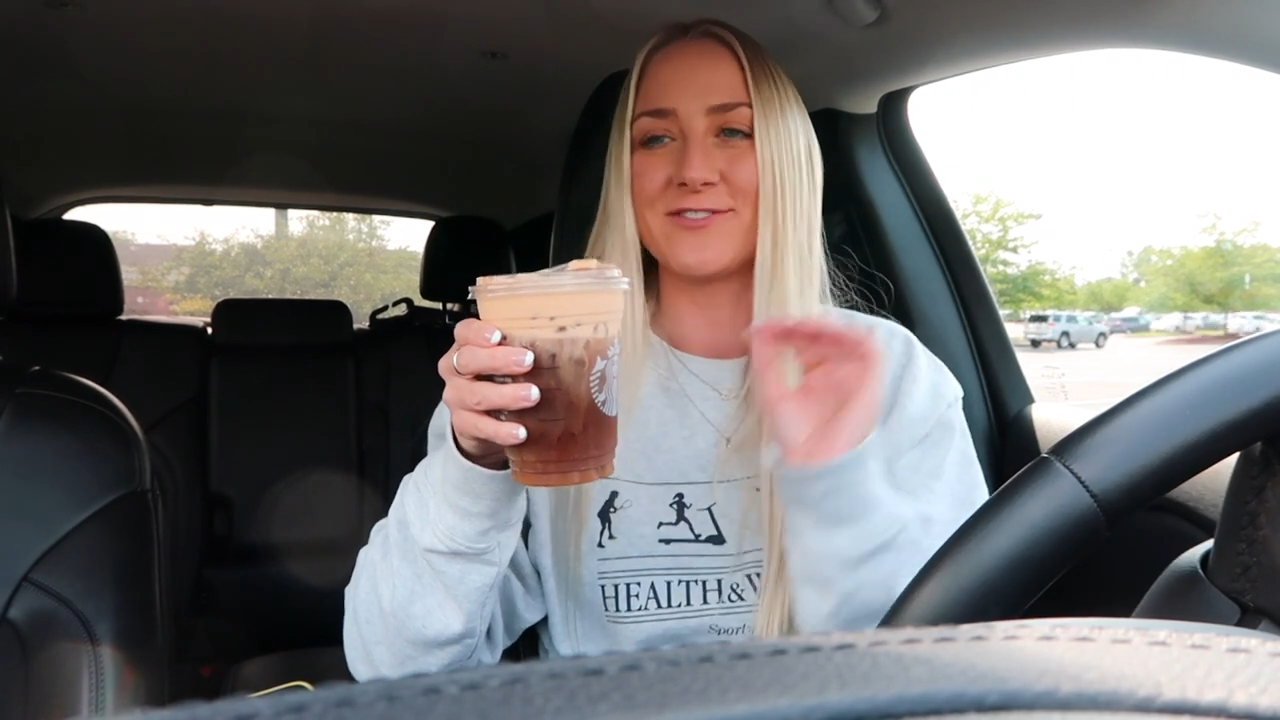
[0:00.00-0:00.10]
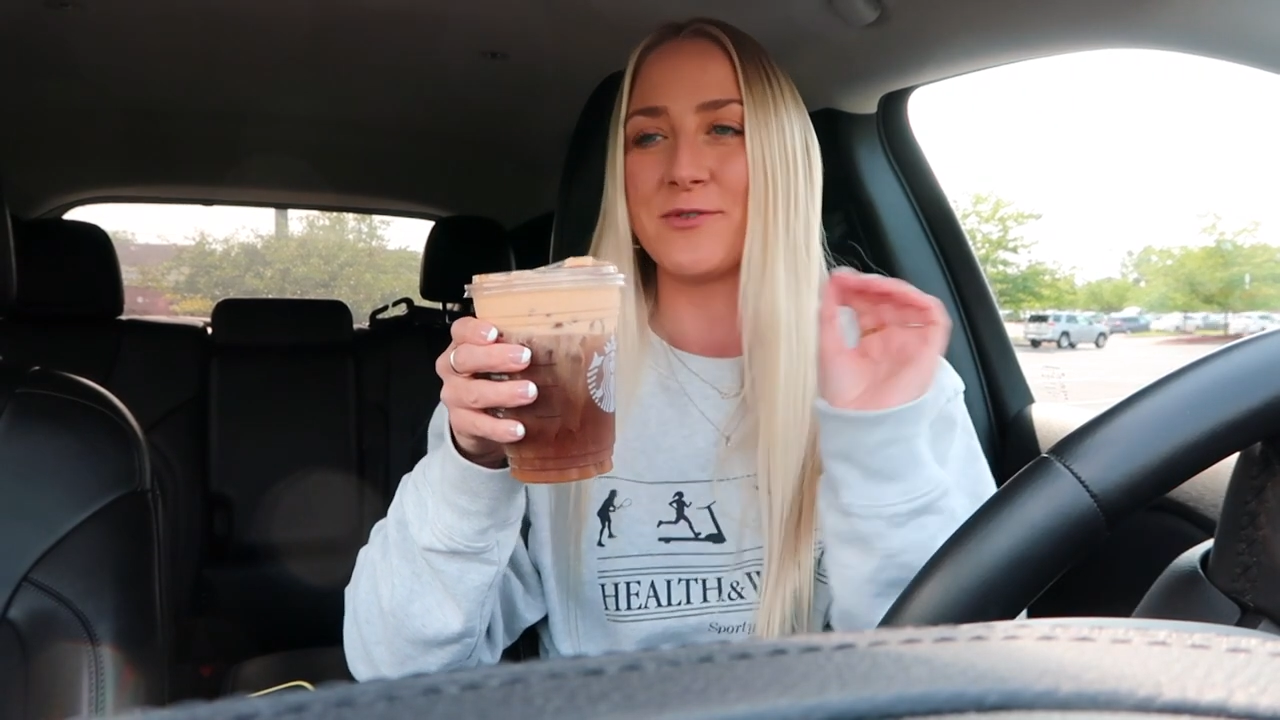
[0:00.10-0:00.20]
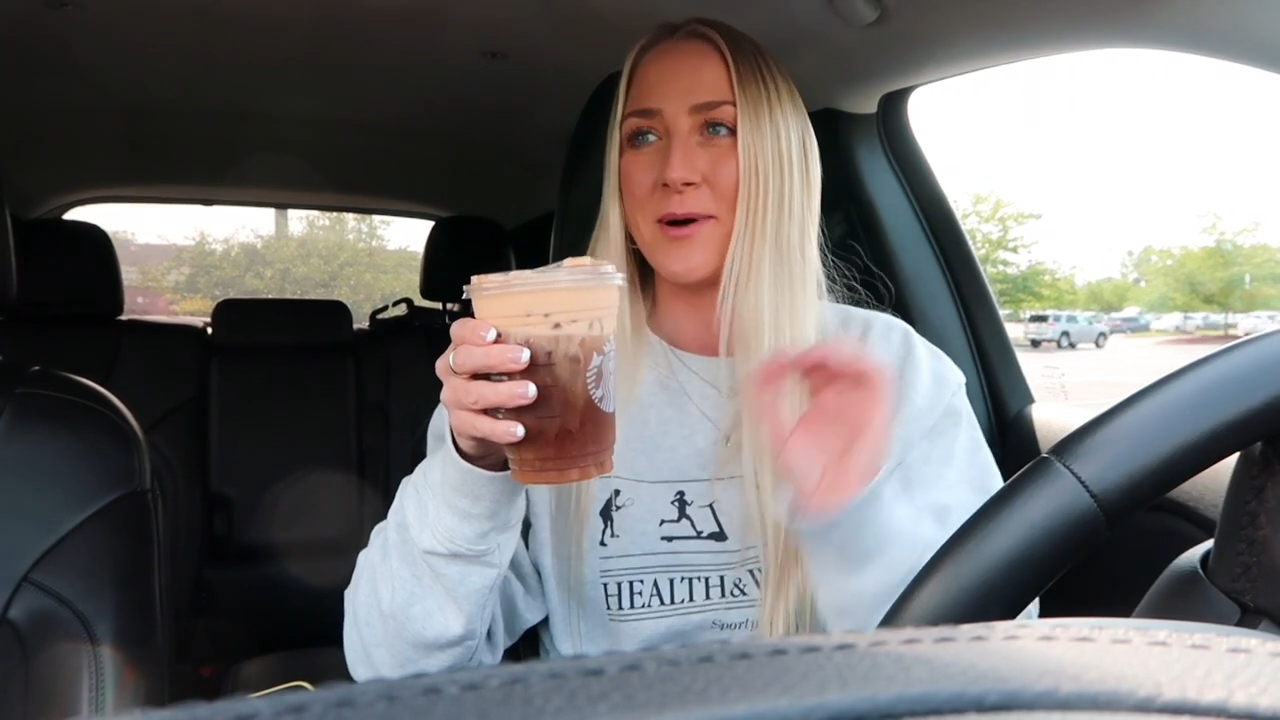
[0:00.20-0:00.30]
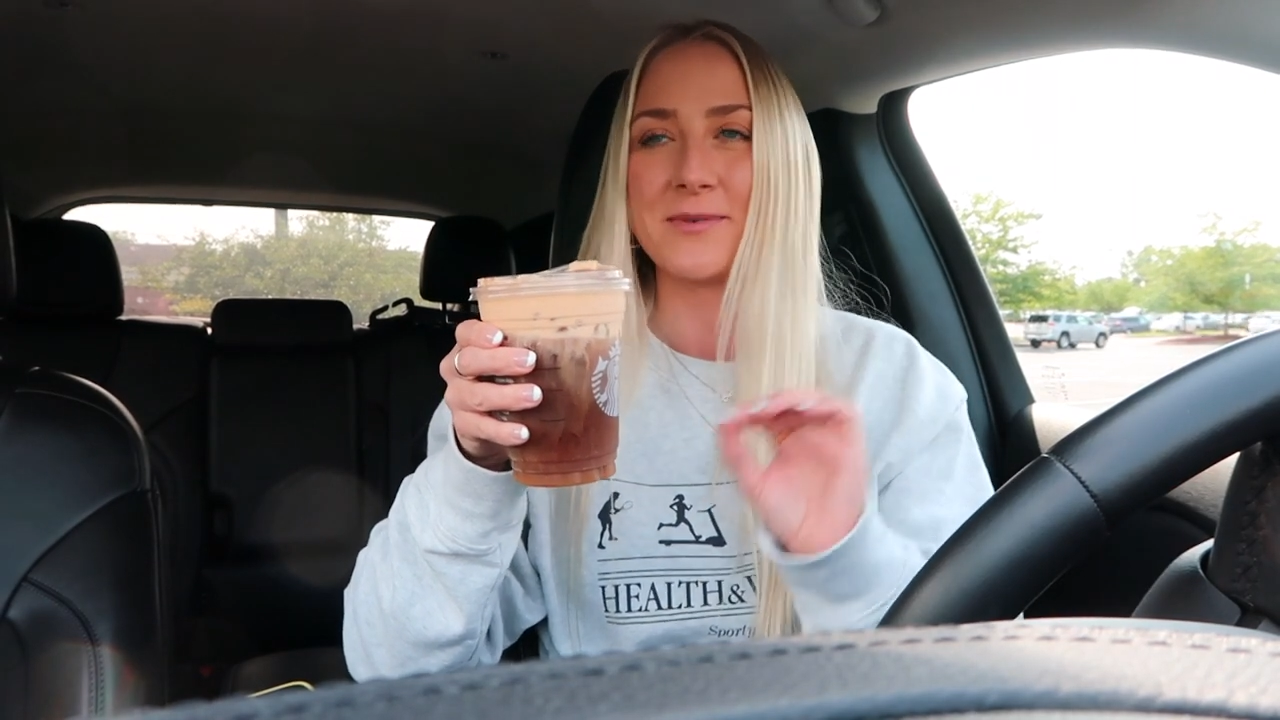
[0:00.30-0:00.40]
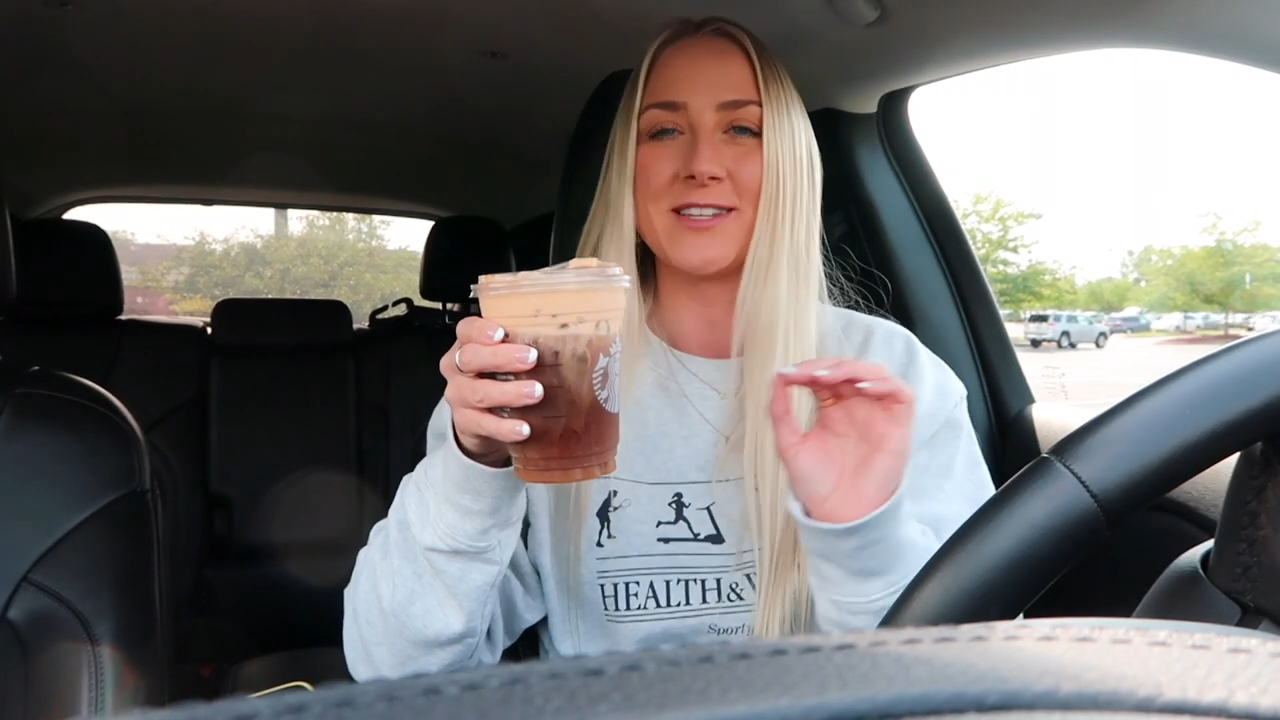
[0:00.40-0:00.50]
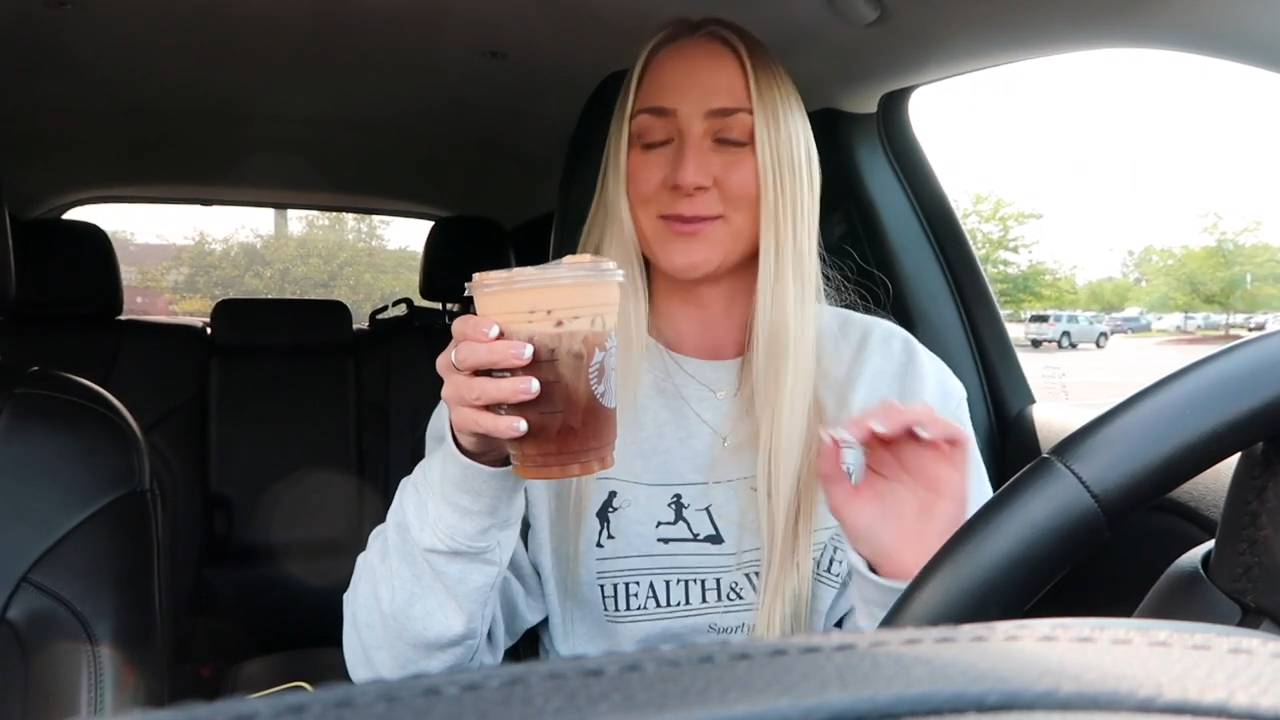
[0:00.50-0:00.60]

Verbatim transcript: of a pumpkin